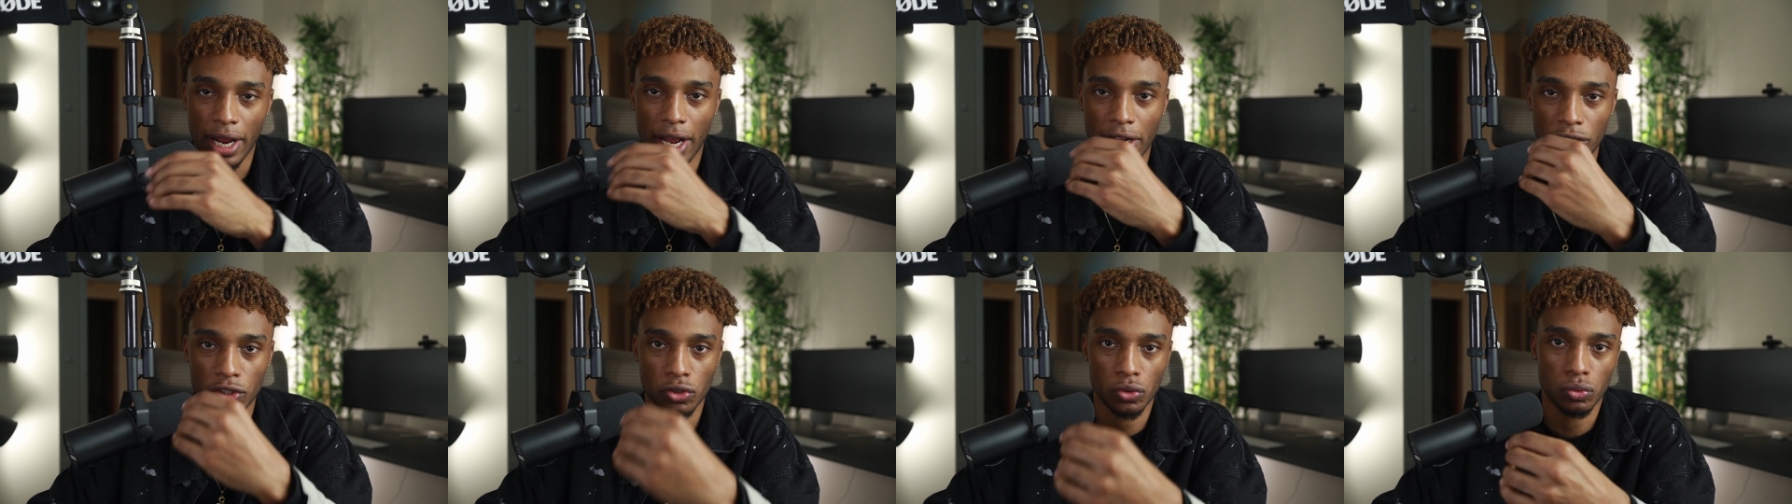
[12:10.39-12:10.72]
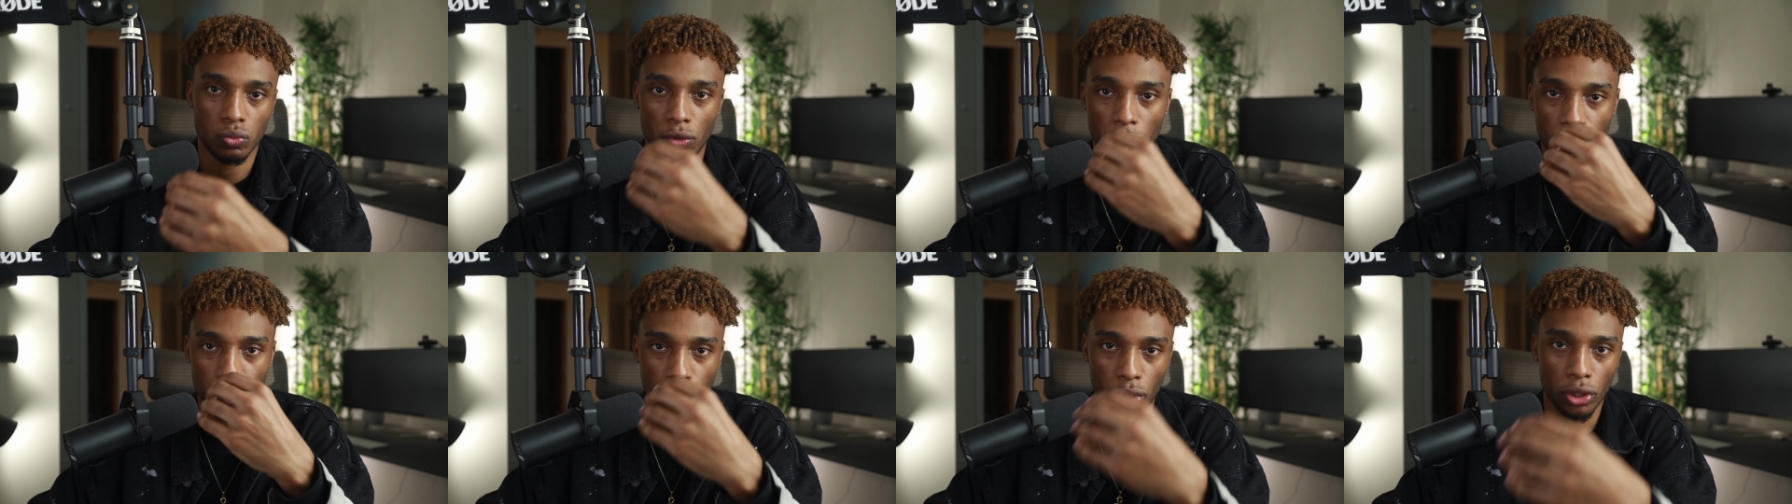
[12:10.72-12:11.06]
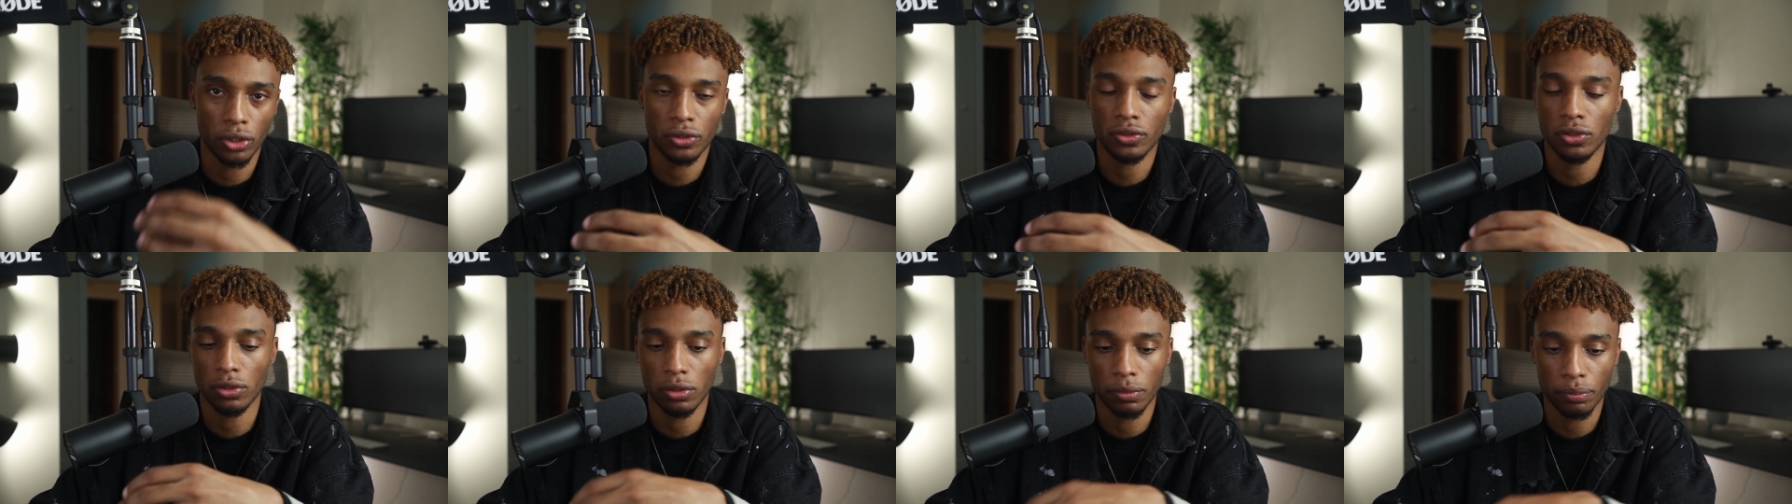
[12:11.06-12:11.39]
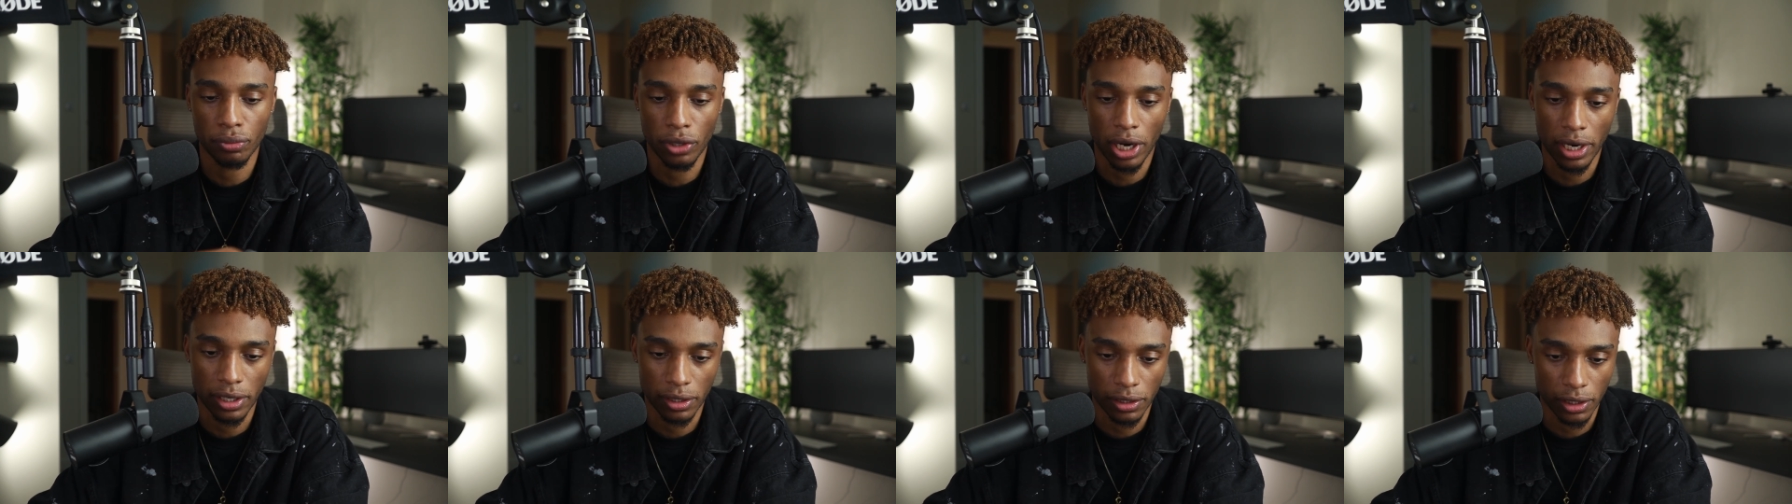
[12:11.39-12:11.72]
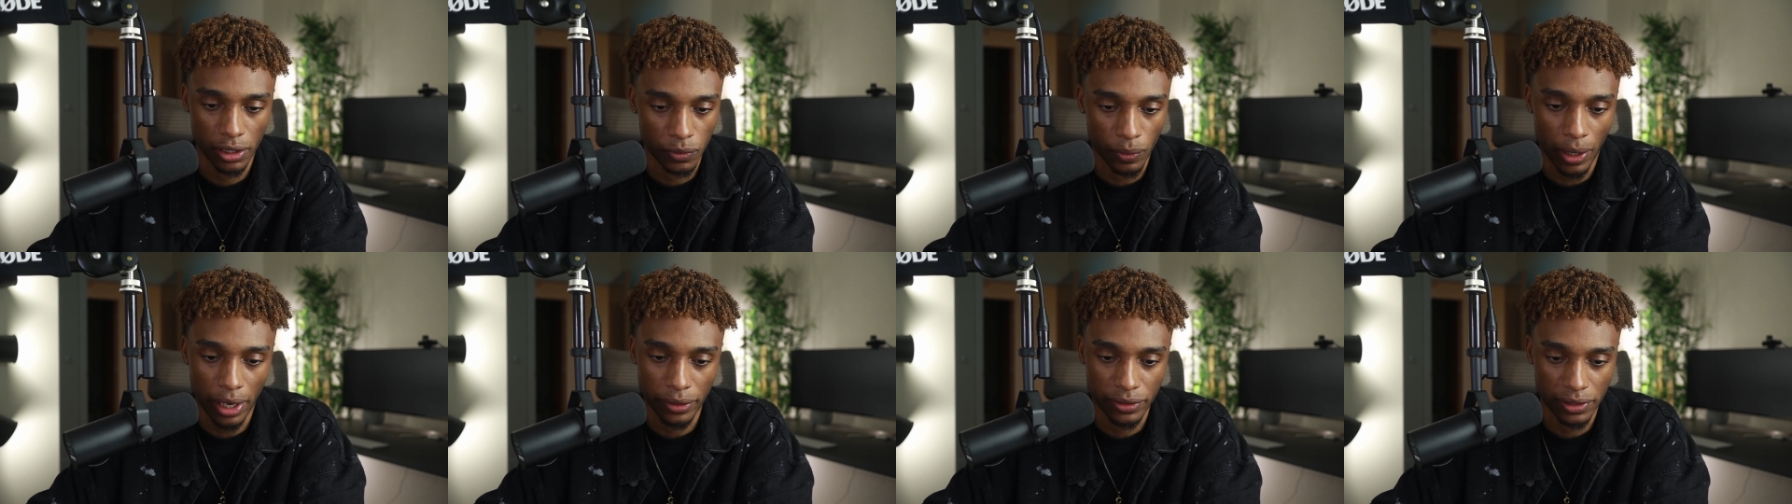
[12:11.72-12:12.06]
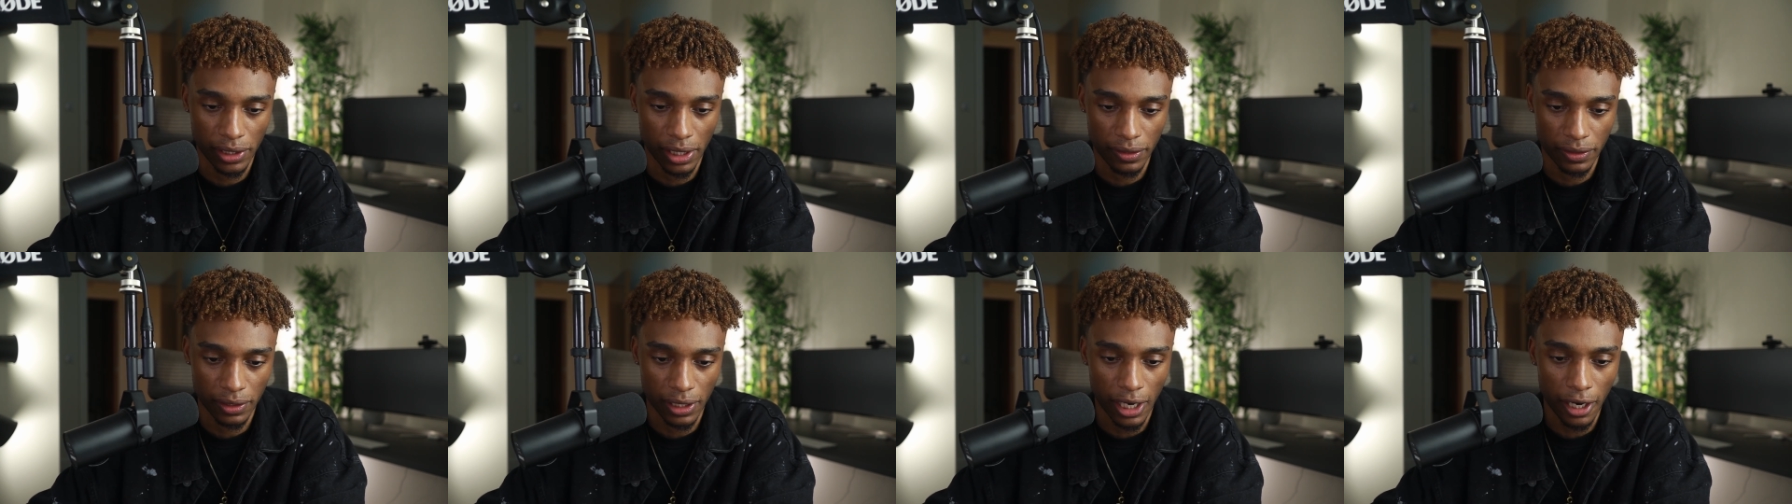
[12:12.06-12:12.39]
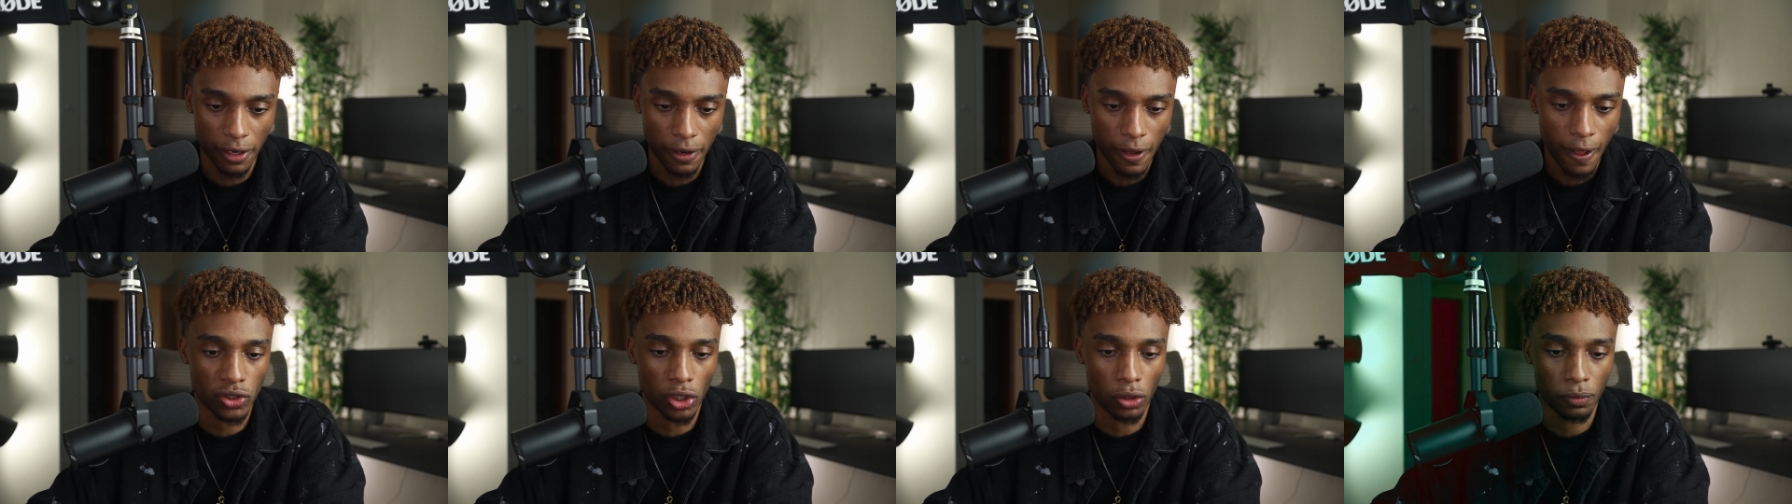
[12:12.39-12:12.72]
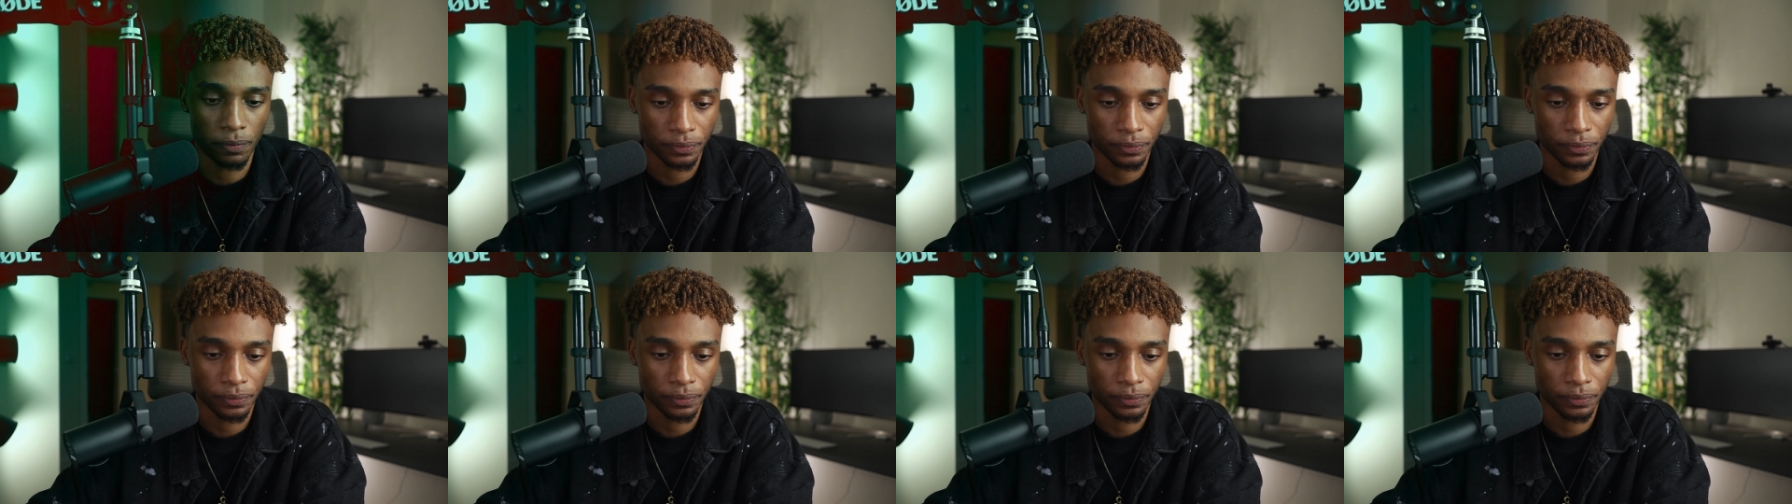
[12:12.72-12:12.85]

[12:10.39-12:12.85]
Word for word: actual personal brand is what I would say to that. So